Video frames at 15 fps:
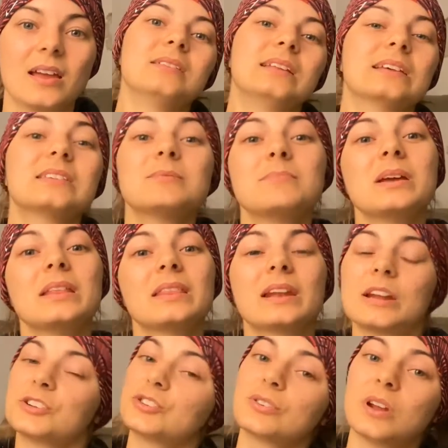Doesn't mean that
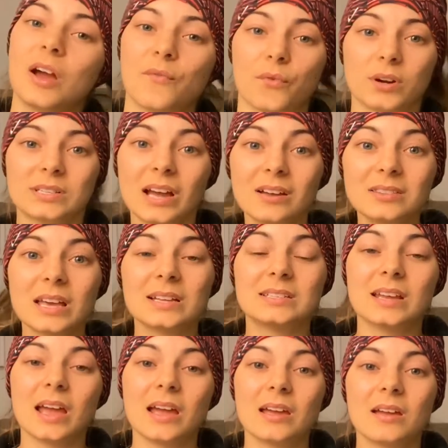I shouldn't have worked out that
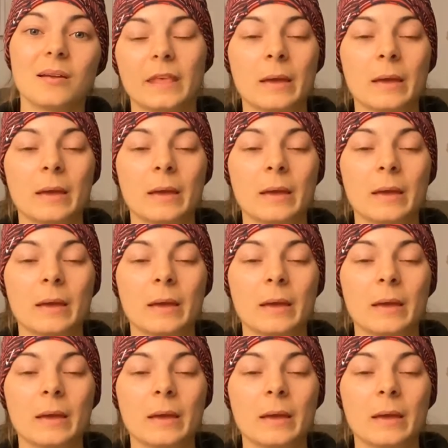day.